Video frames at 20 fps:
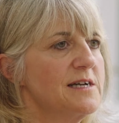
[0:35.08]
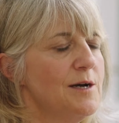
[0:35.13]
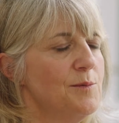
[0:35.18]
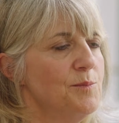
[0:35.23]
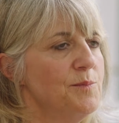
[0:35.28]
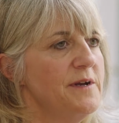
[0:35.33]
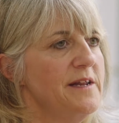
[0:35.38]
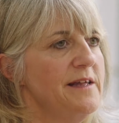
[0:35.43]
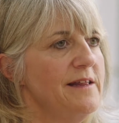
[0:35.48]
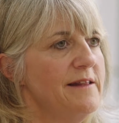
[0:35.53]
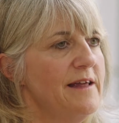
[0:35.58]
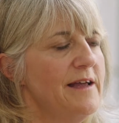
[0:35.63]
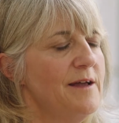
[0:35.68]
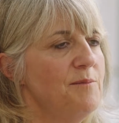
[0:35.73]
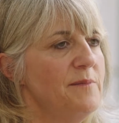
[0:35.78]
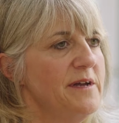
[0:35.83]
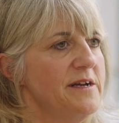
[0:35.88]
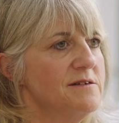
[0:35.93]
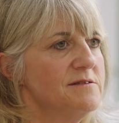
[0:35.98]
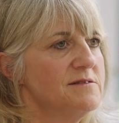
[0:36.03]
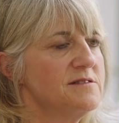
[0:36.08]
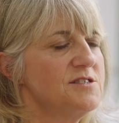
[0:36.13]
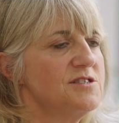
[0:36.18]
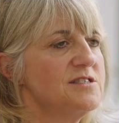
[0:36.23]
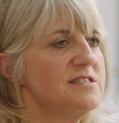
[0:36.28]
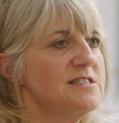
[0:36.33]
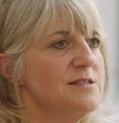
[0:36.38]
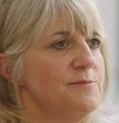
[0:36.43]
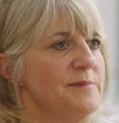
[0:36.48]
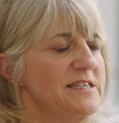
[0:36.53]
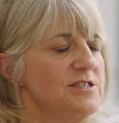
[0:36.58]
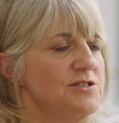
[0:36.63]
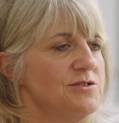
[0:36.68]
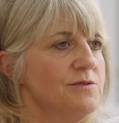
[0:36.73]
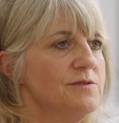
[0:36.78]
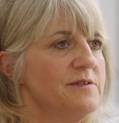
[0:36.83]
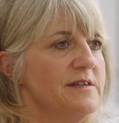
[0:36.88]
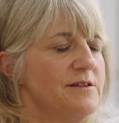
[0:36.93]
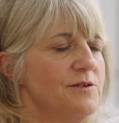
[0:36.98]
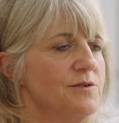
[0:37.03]
accompany their meals just to make
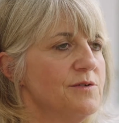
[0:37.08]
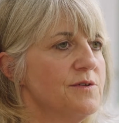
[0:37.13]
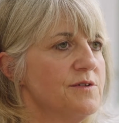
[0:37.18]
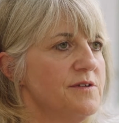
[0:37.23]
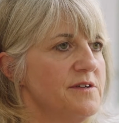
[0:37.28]
sure they're not